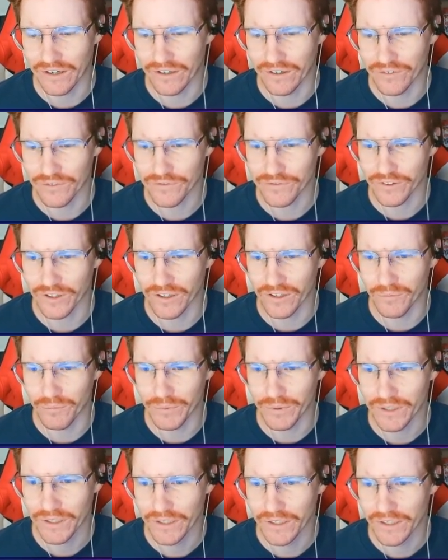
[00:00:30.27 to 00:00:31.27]
from
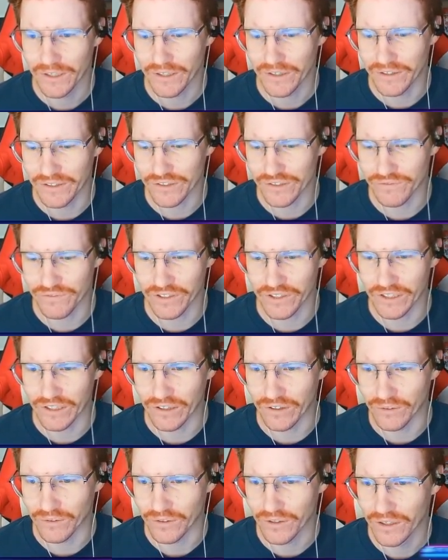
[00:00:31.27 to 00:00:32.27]
this
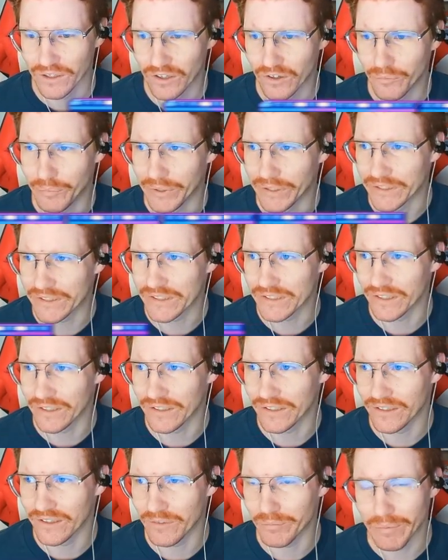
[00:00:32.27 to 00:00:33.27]
video. But
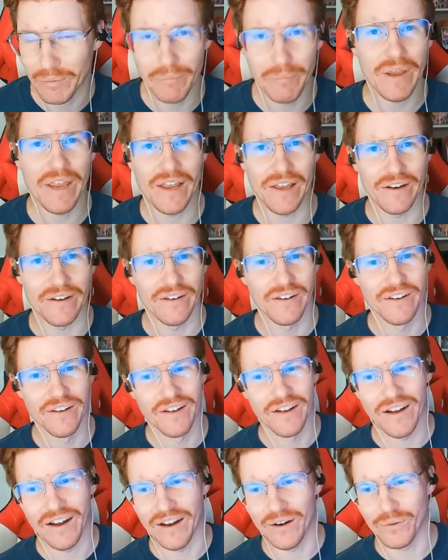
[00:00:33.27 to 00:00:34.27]
man,
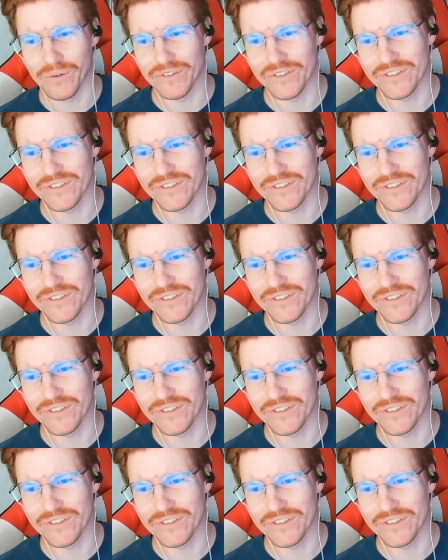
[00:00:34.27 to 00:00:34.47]
I'm